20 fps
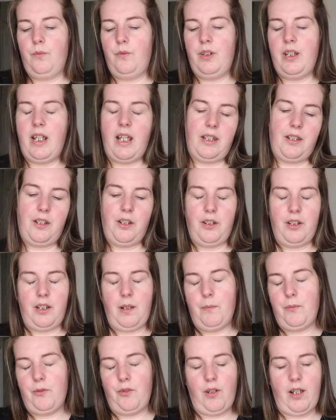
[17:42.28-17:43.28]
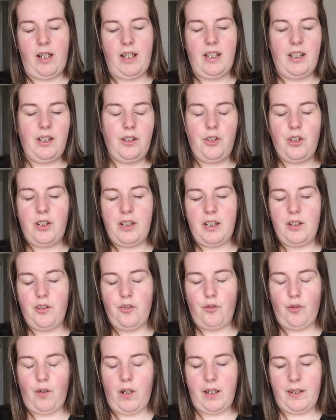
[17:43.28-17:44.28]
yeah, so the tumble dryer, it just
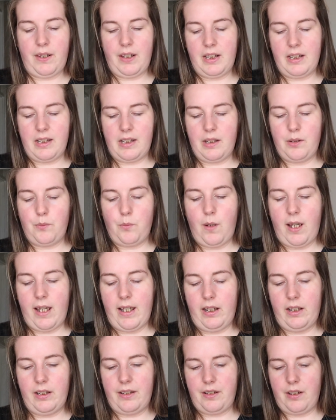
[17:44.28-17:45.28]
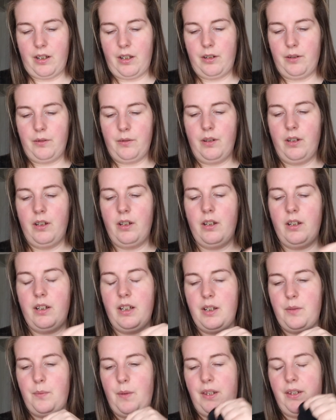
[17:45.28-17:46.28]
doesn't dry things as well, so
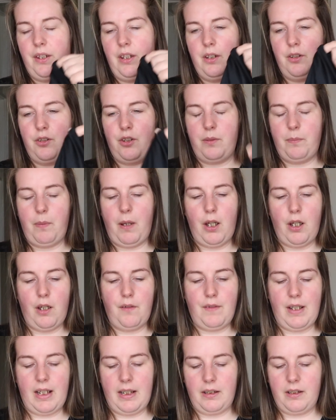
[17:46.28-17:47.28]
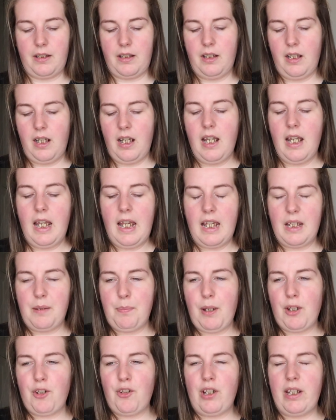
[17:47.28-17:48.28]
this weather just perfect,
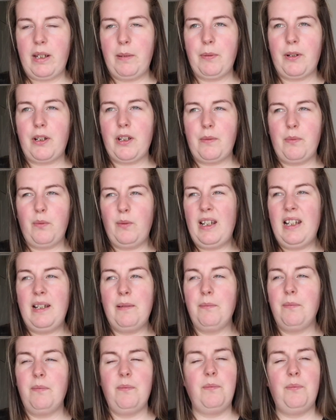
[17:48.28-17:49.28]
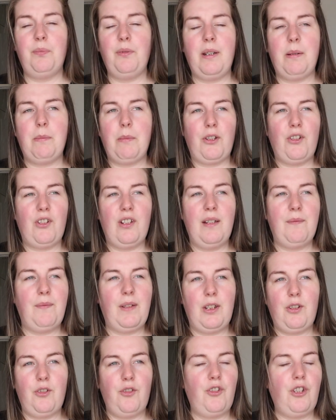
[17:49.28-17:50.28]
especially because we pretty much live
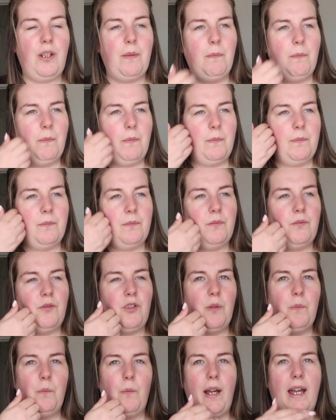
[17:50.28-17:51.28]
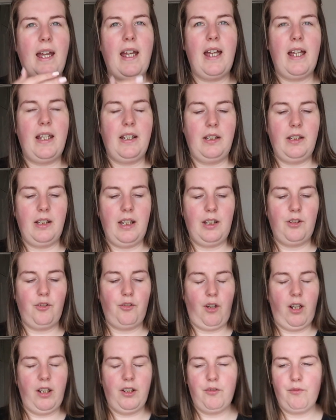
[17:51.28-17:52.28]
in gym wear and it
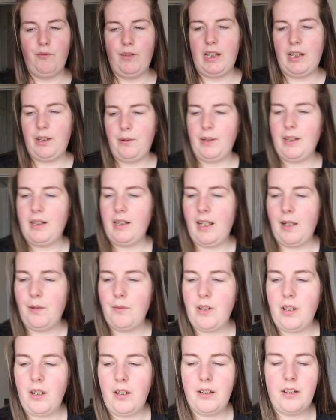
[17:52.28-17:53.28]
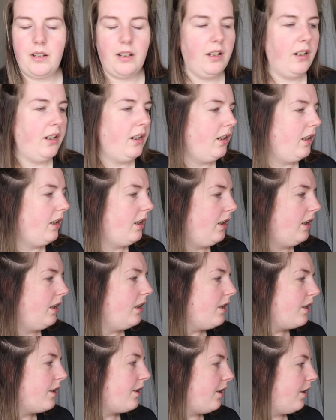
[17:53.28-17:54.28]
dries really quickly outside.
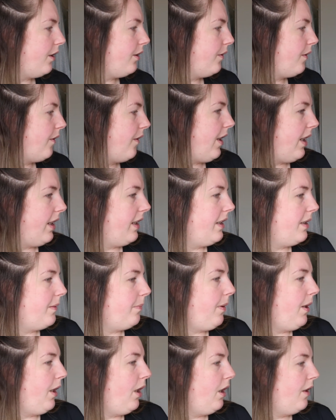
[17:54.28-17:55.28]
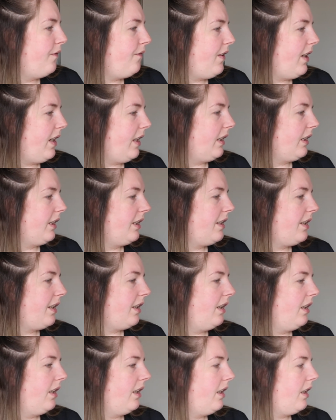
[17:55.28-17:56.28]
So that is perfect.
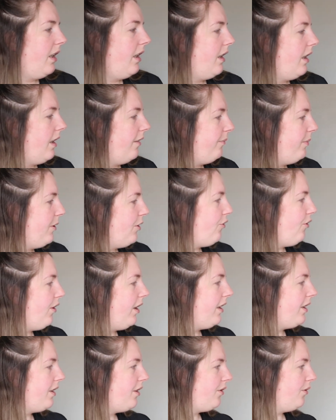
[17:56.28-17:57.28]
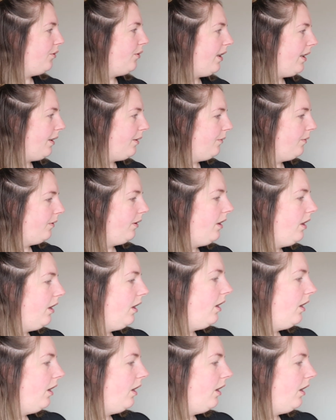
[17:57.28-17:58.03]
I've been trying to sort out